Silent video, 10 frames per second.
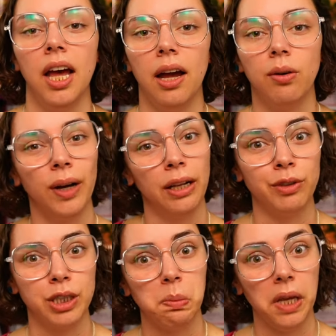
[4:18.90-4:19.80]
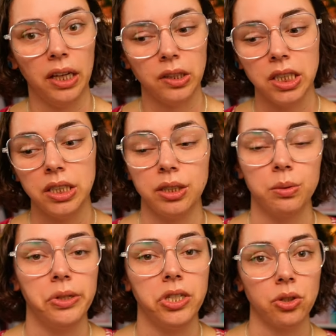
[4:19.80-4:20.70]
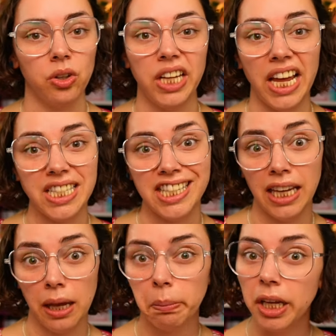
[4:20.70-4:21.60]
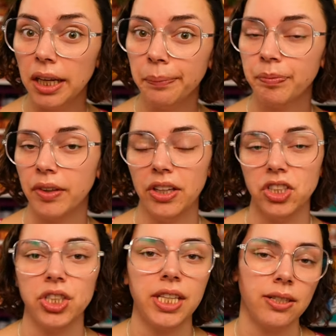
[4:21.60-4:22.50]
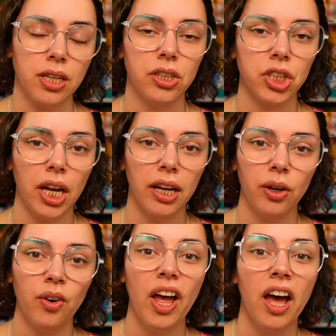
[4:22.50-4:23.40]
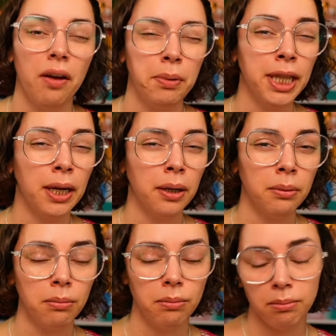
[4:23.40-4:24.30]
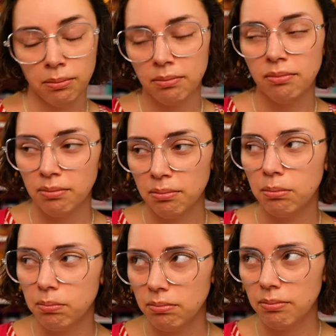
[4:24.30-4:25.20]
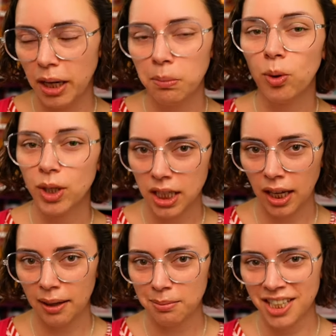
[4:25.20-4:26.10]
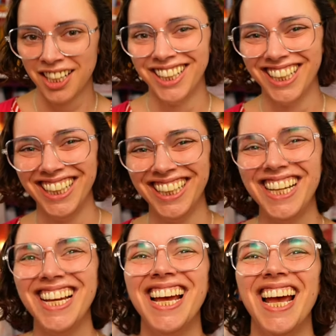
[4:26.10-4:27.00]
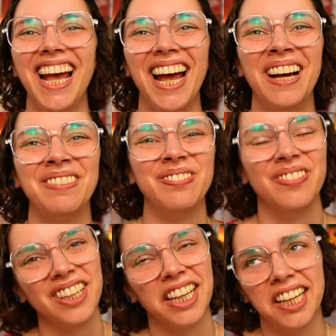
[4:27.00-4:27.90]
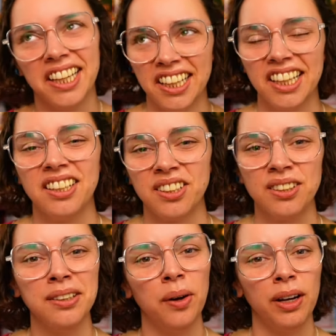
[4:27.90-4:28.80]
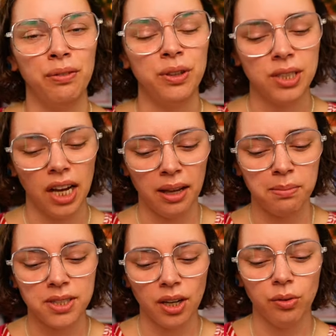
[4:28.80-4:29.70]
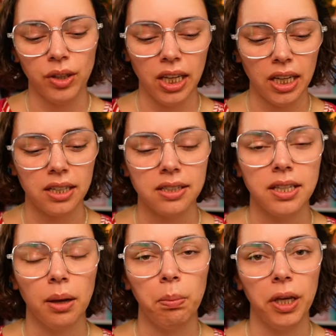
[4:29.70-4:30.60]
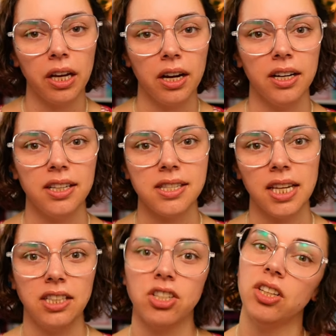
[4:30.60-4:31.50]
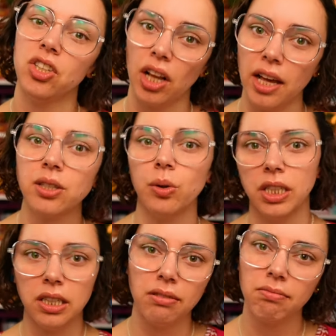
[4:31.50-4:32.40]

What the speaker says: relevant to piano teachers, which is called NCKP, and it's just outside Chicago. I've been there many more times. quite a few times over the years, because it's in July, so